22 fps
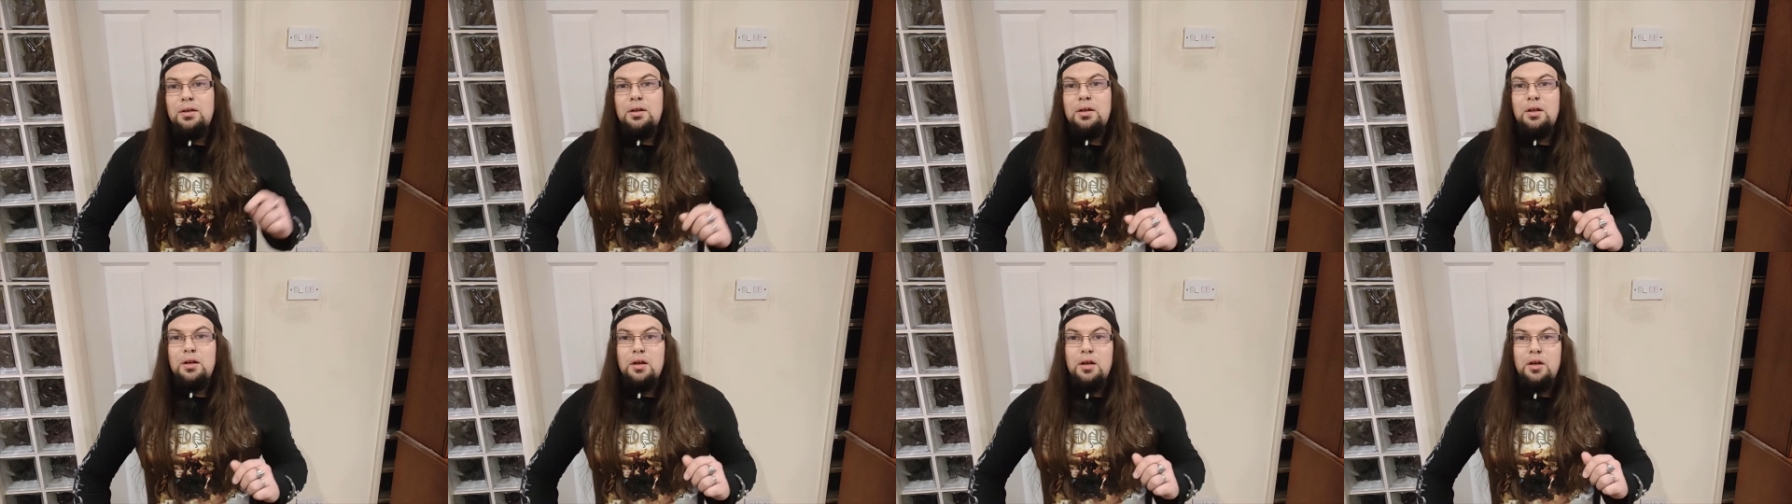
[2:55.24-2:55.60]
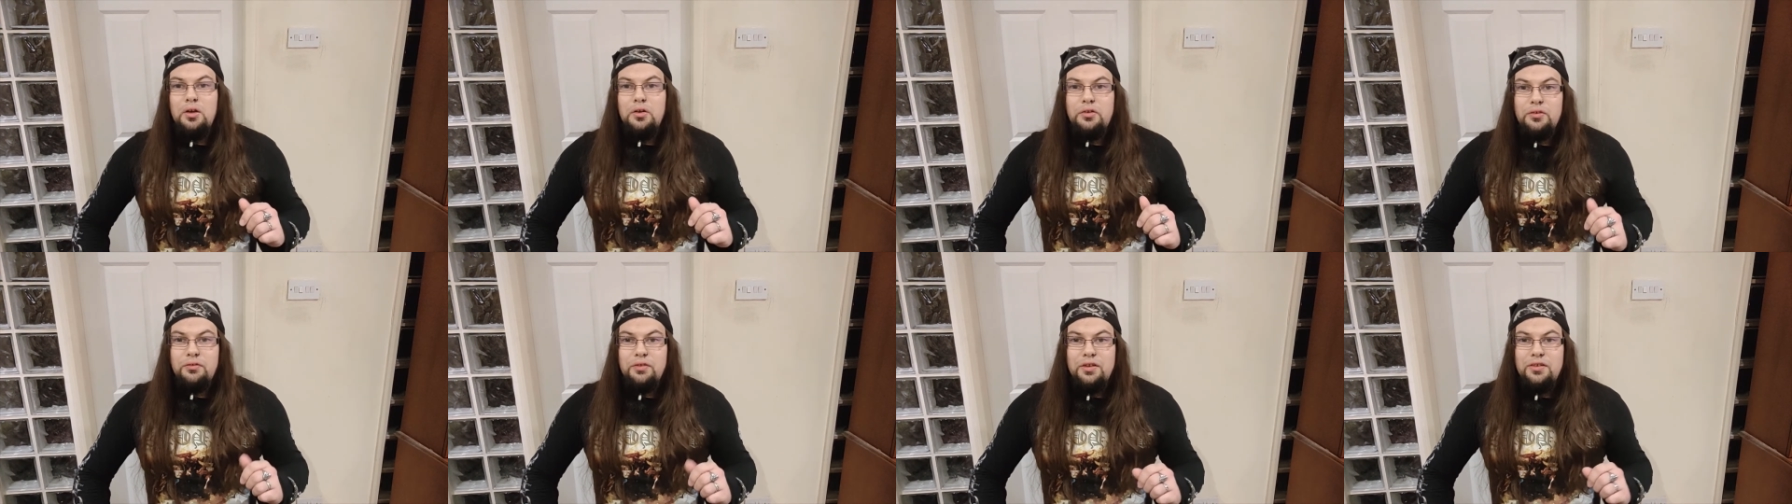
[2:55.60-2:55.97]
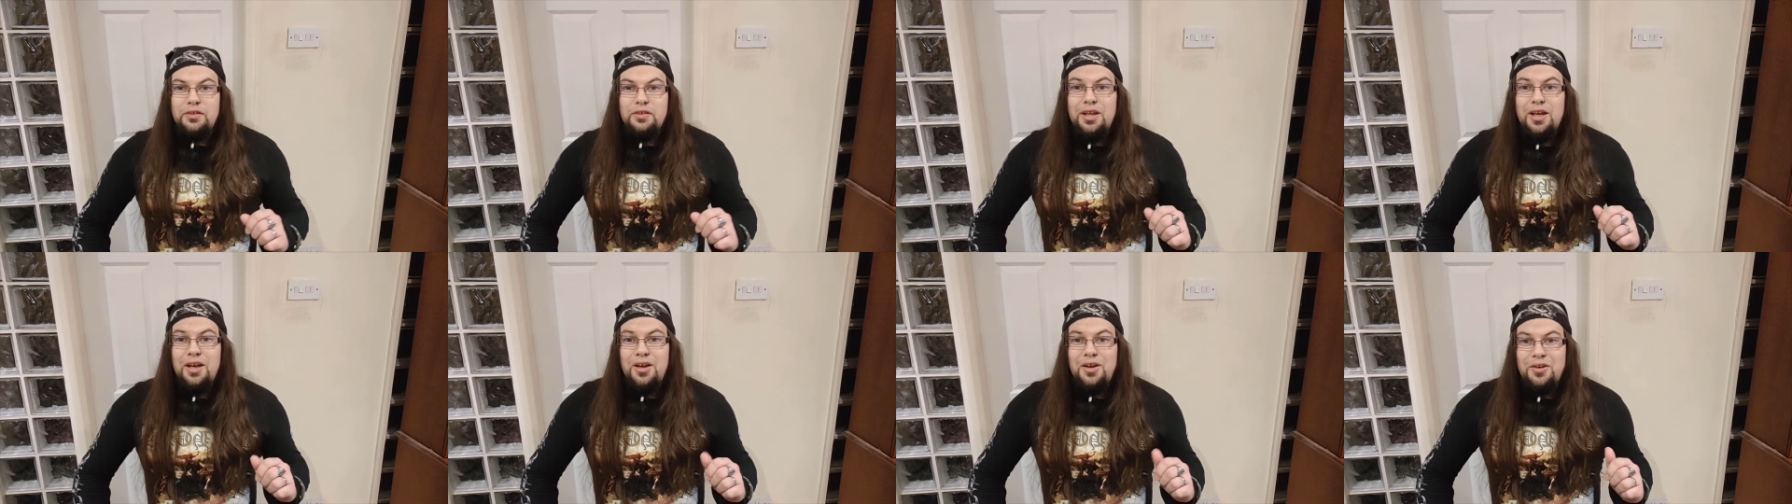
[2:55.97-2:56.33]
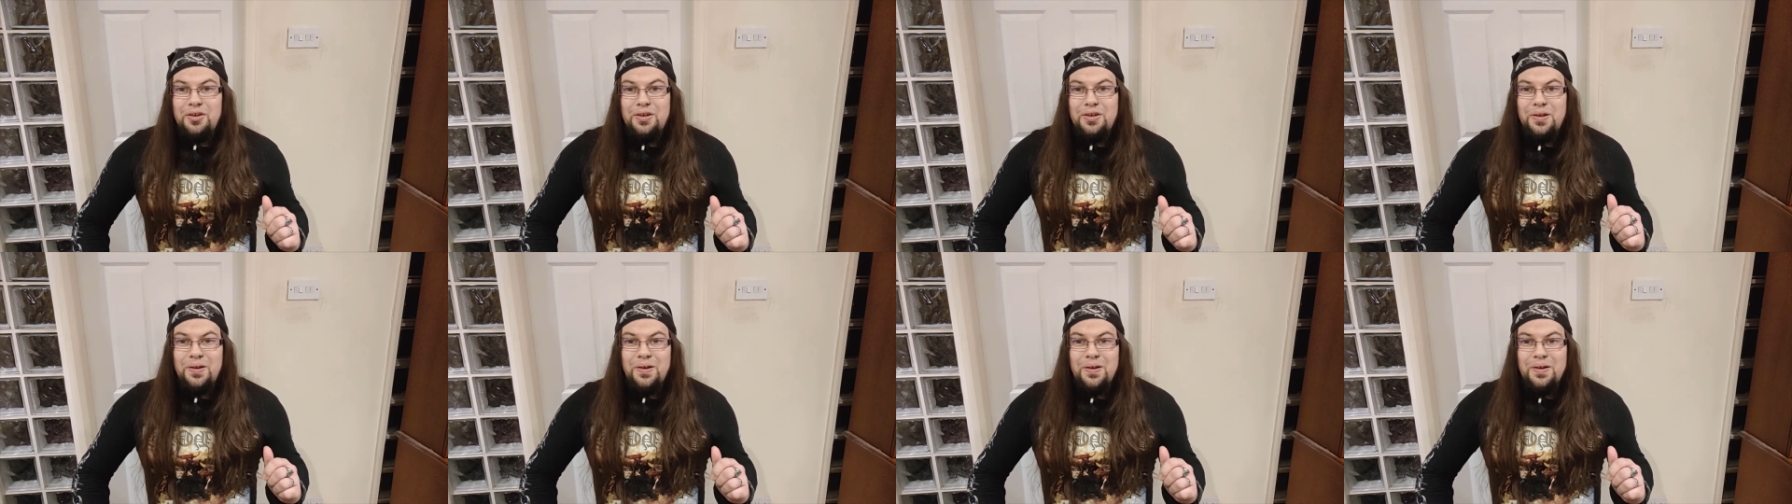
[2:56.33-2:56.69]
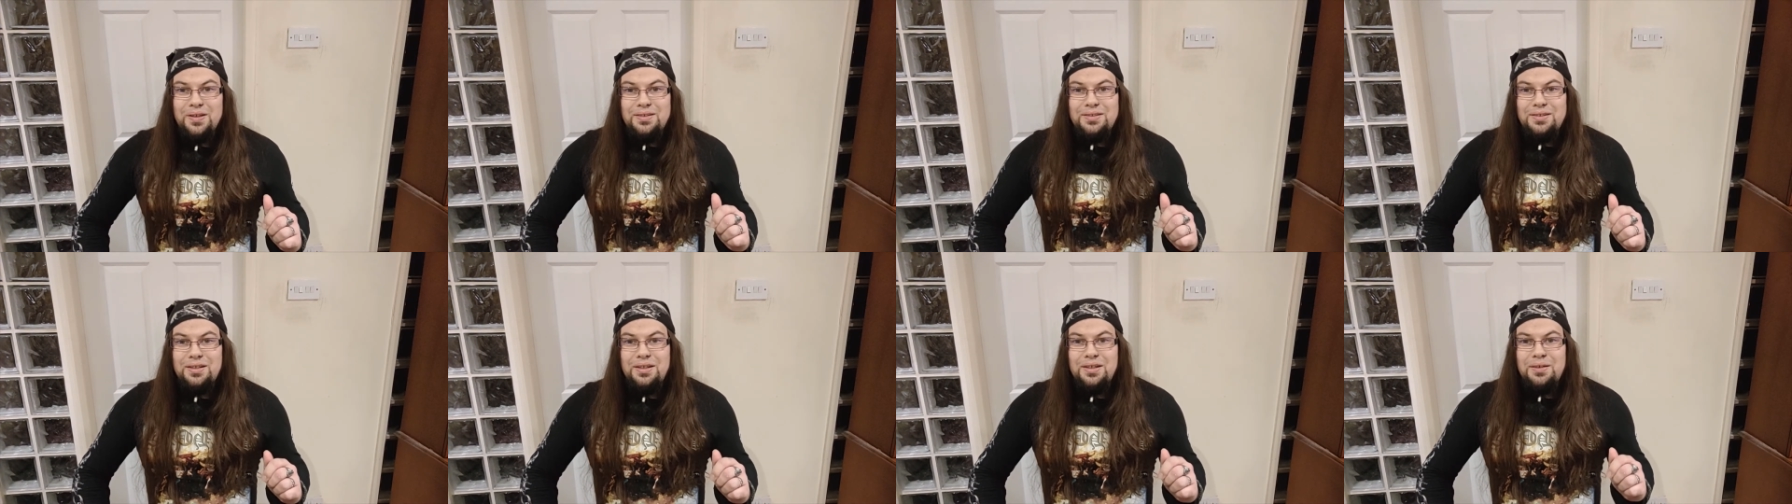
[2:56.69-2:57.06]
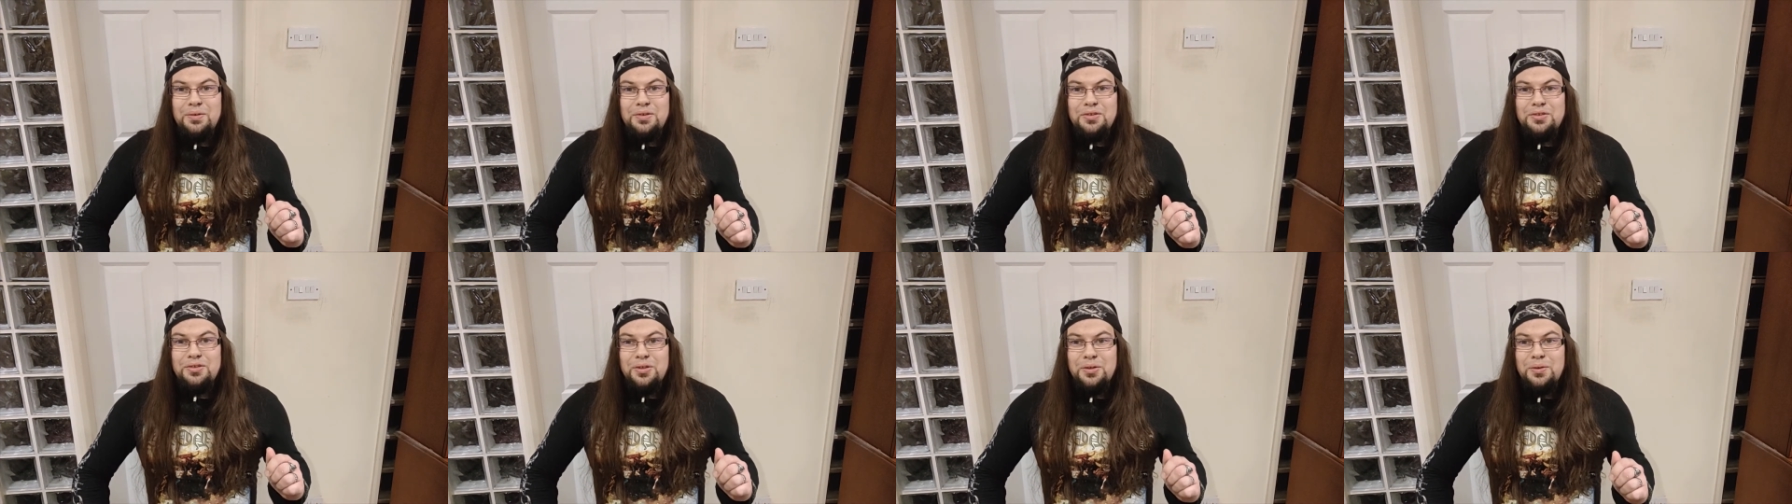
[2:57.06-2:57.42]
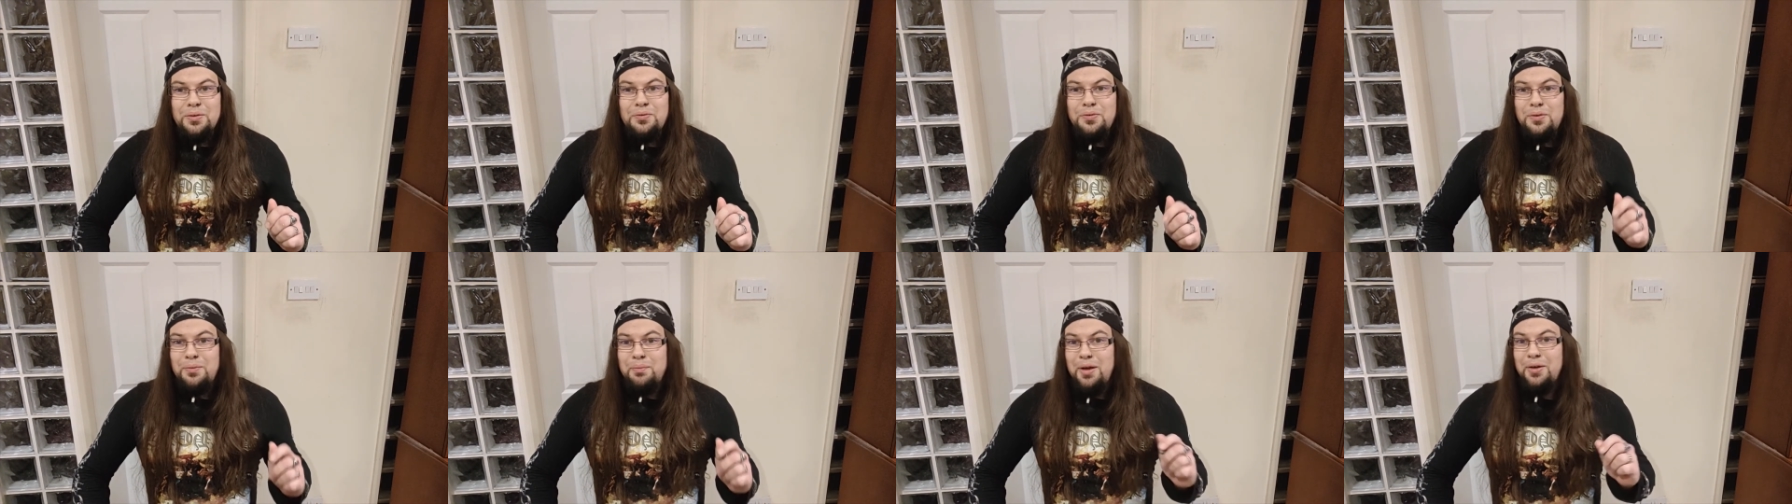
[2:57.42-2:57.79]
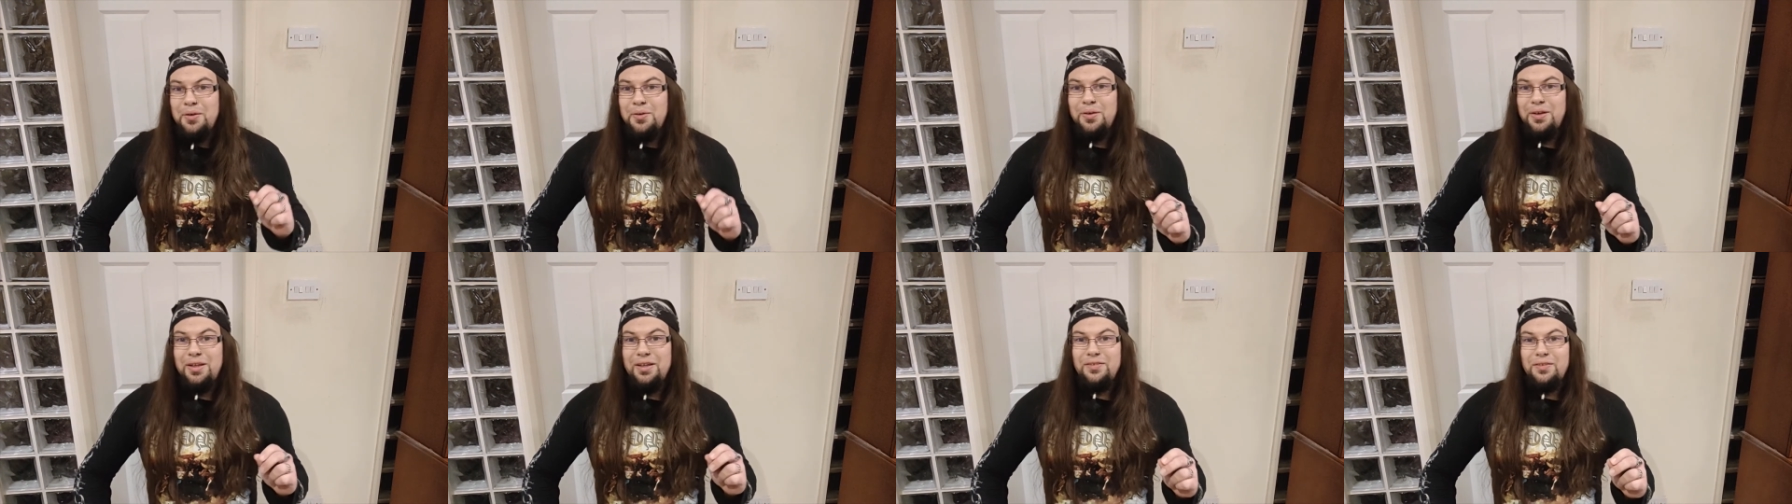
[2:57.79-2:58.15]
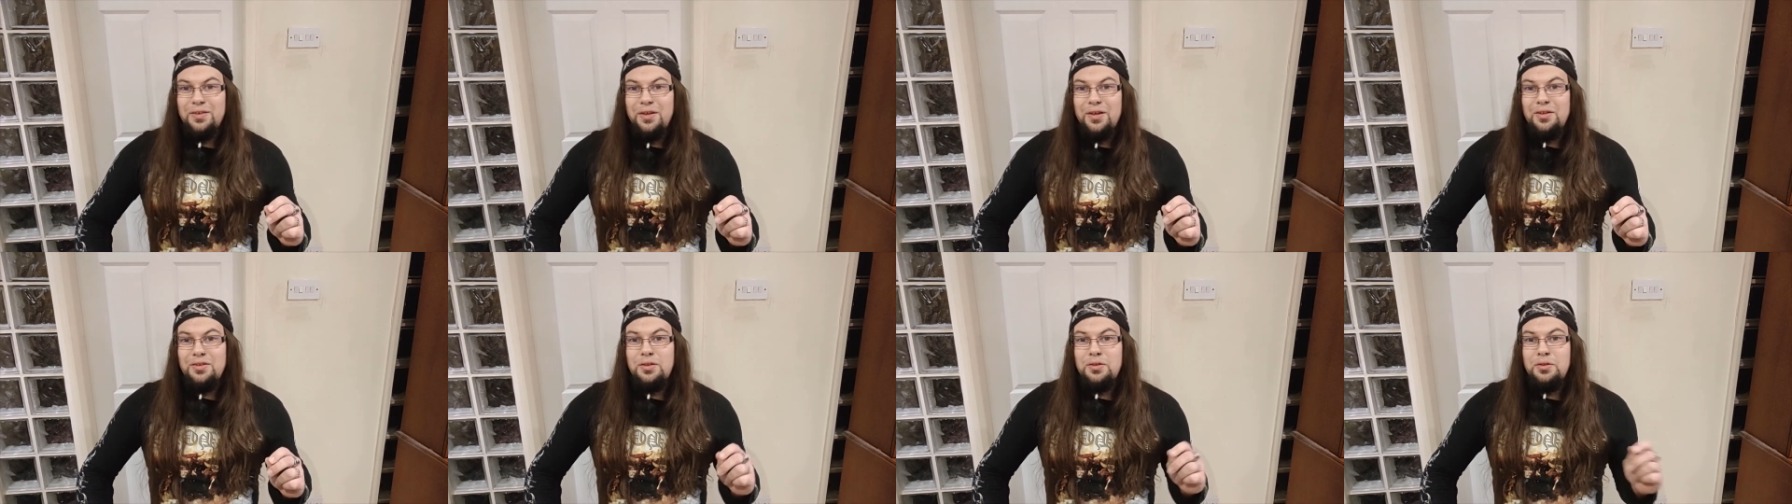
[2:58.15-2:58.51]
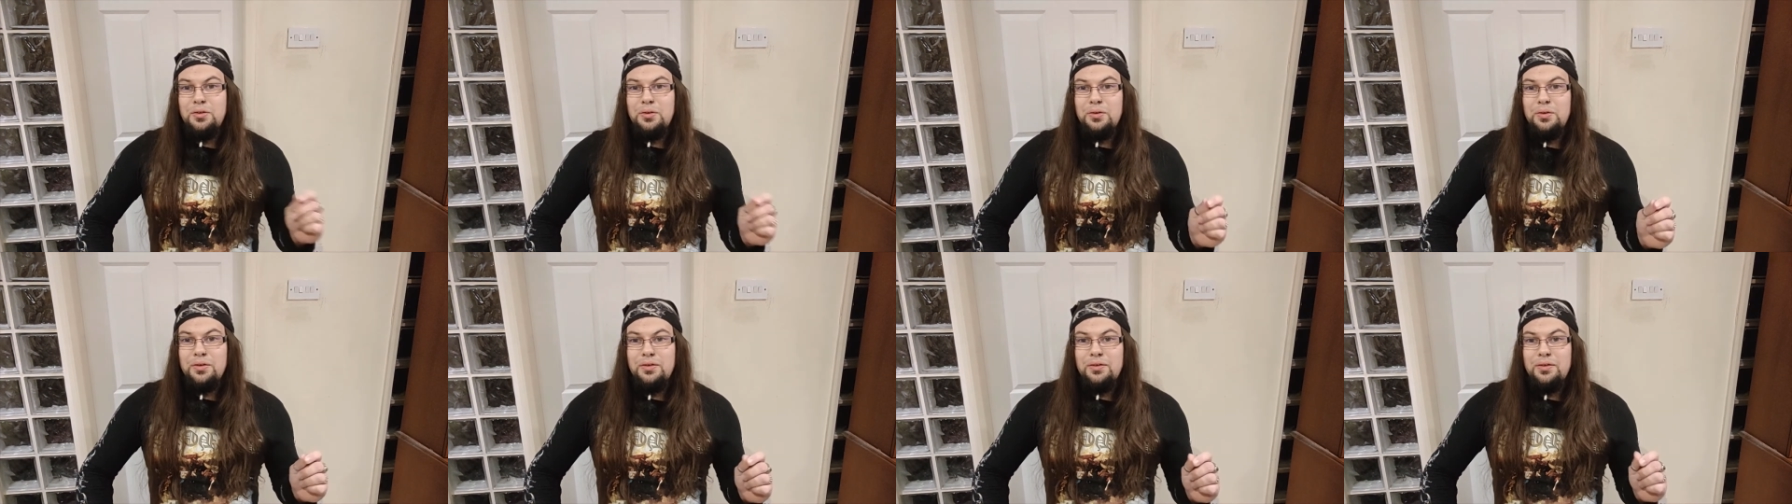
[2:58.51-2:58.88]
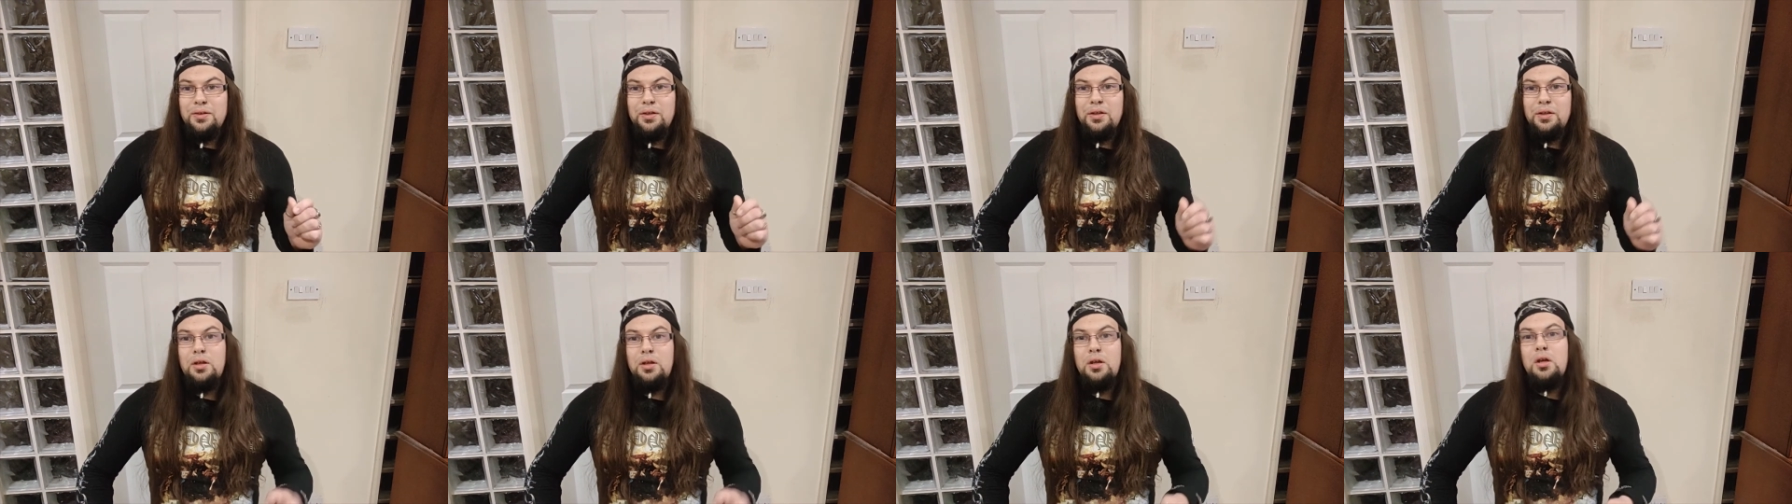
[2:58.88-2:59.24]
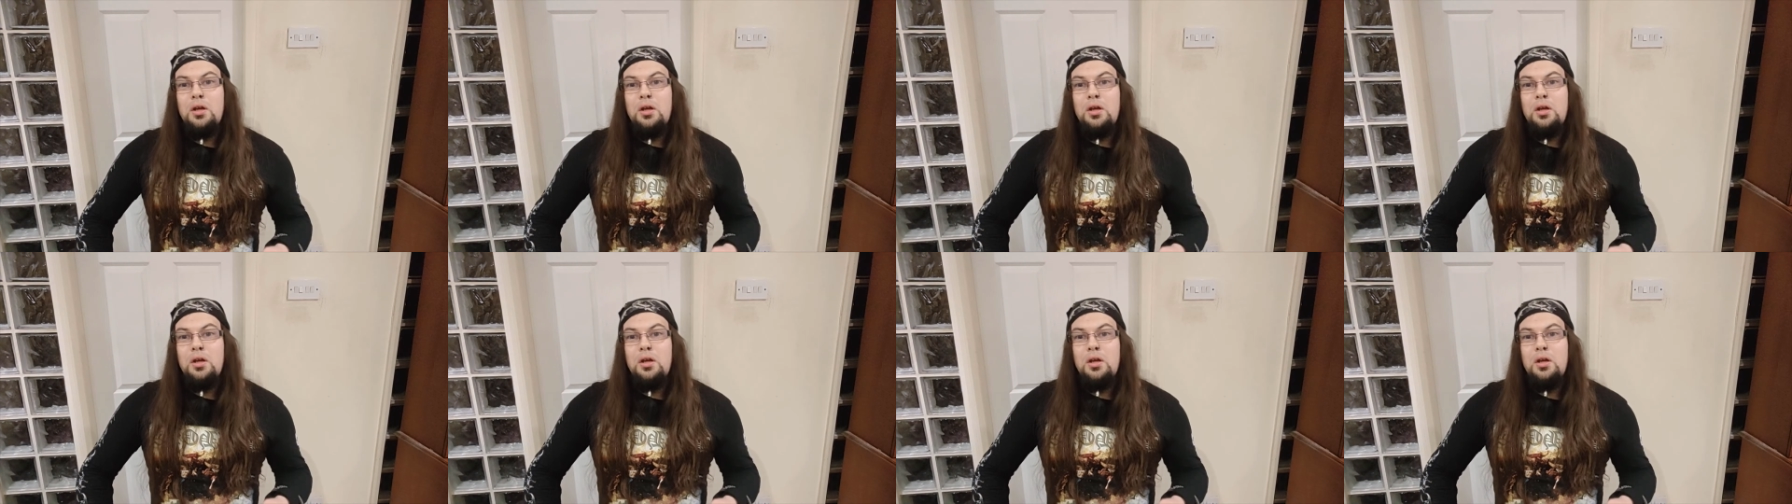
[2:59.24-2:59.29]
Loads of internet archaeology was done for my research, as you can see.